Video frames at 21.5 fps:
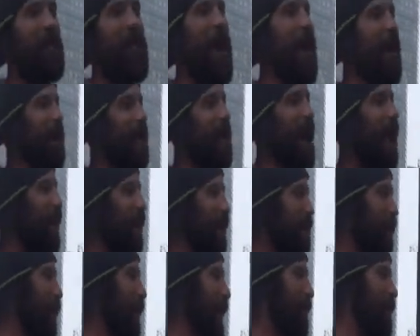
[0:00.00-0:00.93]
he'd have walked around
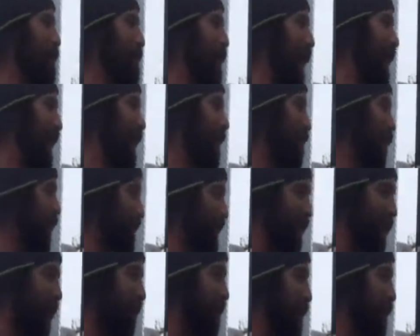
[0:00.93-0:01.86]
and told everybody how
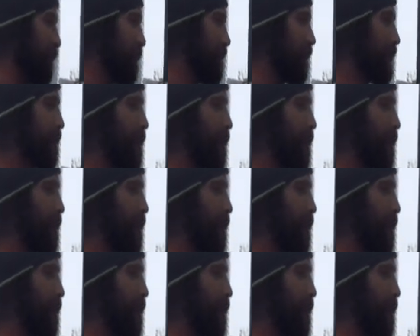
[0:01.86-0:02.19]
much he loved them.